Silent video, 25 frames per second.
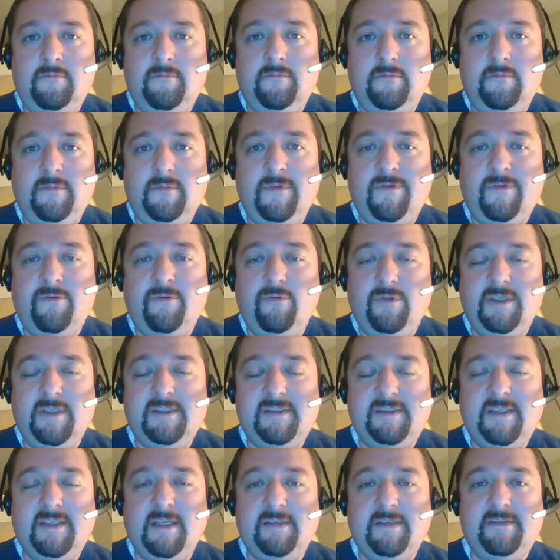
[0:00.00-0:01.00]
through
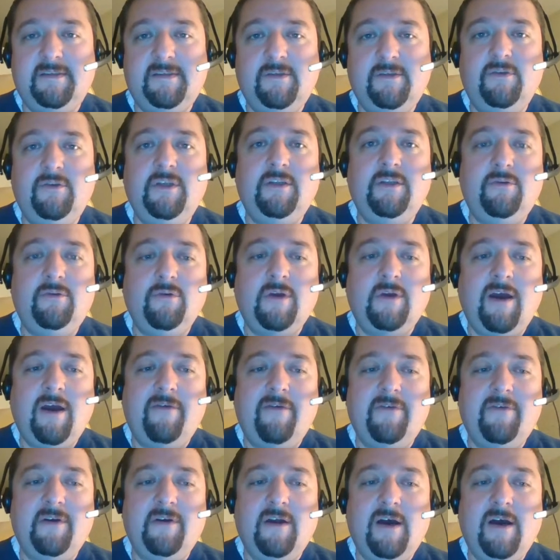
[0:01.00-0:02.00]
these tests, you need to
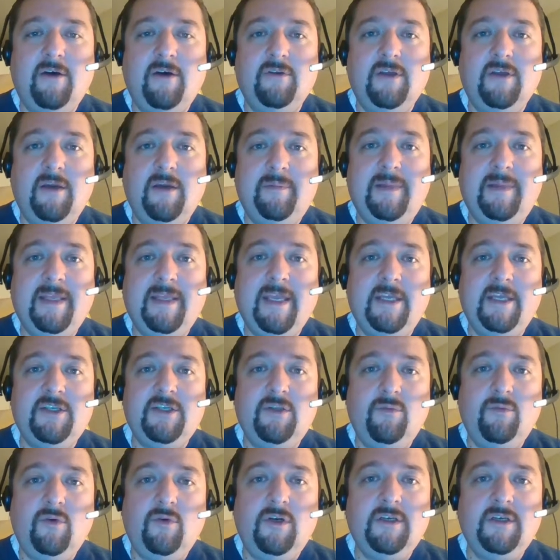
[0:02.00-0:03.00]
cover how the
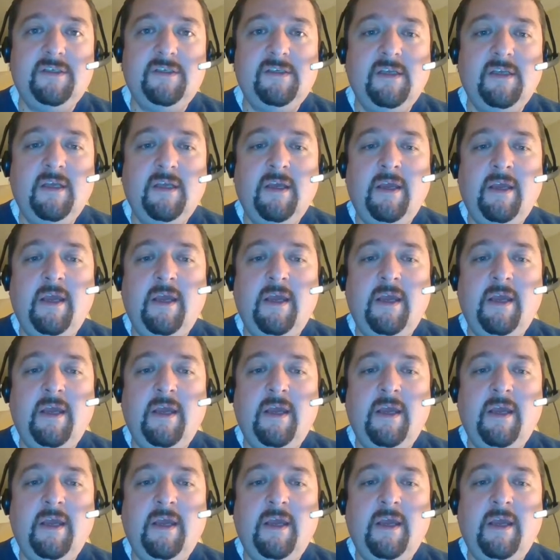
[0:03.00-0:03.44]
application works,